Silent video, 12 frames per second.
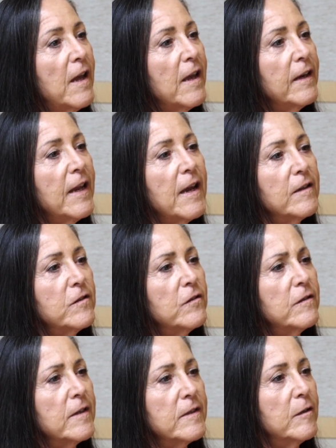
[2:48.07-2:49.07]
that
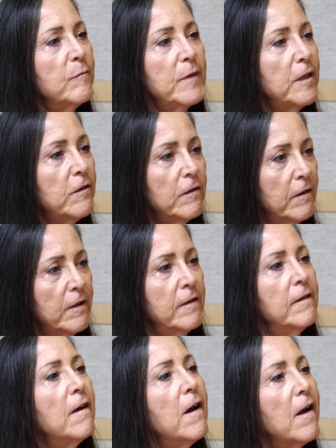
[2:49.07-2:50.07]
cancer doesn't mean you're going
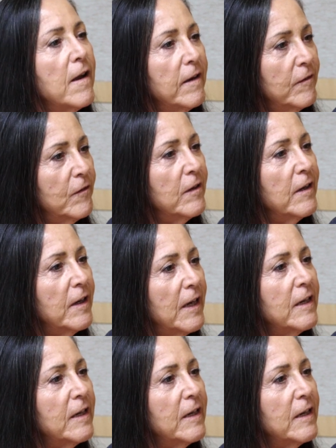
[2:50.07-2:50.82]
to die. Mm-hmm. Right?